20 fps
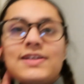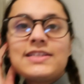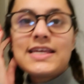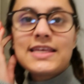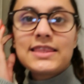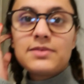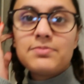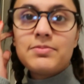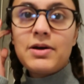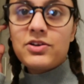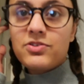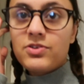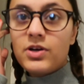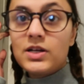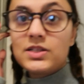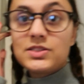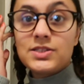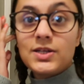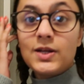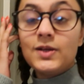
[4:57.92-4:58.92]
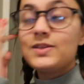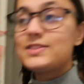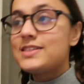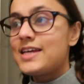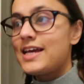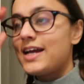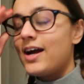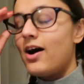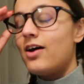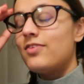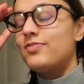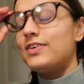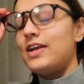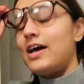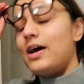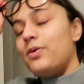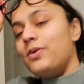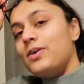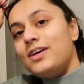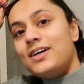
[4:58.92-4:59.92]
I take the metro, it should only take half an
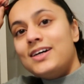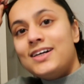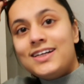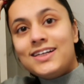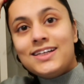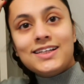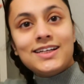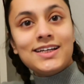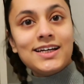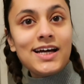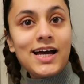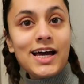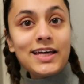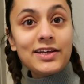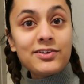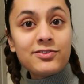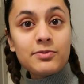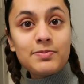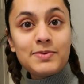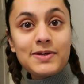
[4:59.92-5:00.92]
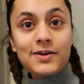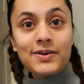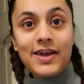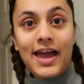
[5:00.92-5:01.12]
hour, and I should be